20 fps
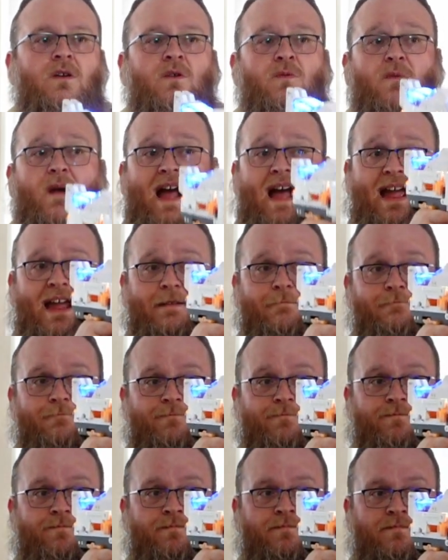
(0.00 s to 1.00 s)
Right?
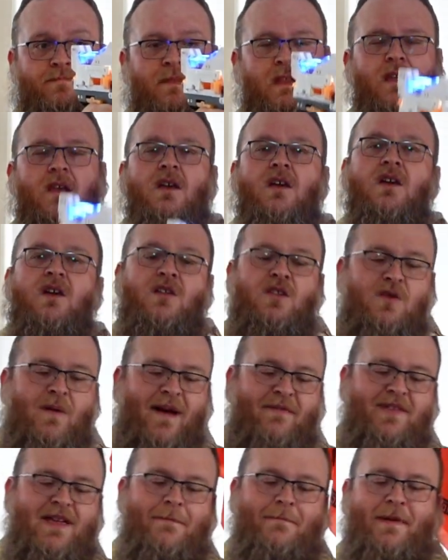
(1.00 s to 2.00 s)
You
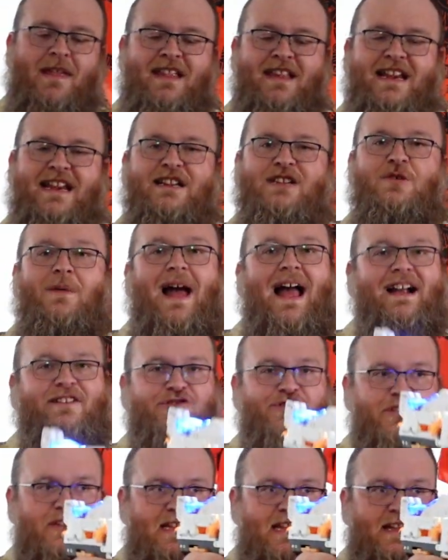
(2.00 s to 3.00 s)
have the ability to
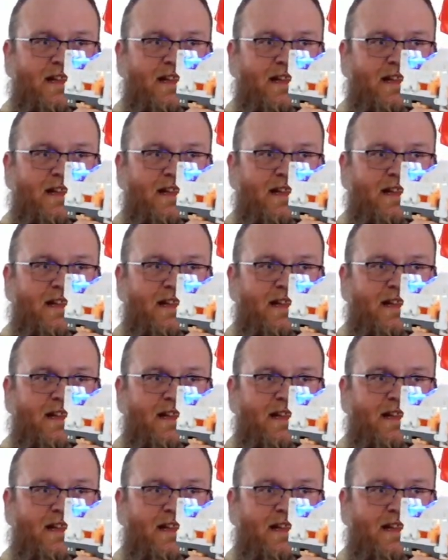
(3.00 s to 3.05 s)
actually